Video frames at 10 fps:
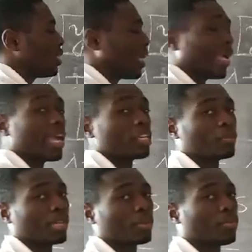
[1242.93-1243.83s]
dare
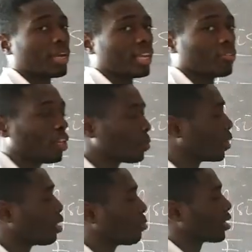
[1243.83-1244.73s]
expand the bracket. If you
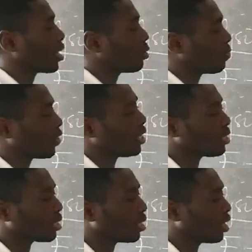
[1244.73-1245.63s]
expand the bracket, you fail
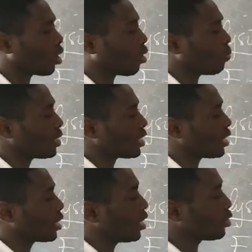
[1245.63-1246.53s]
it completely.
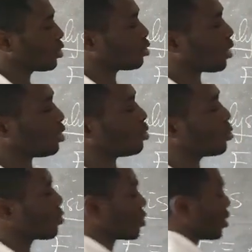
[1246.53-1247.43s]
So this is what you
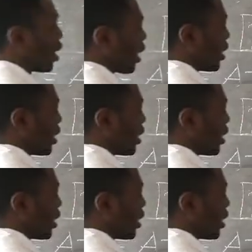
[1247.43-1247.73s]
do, and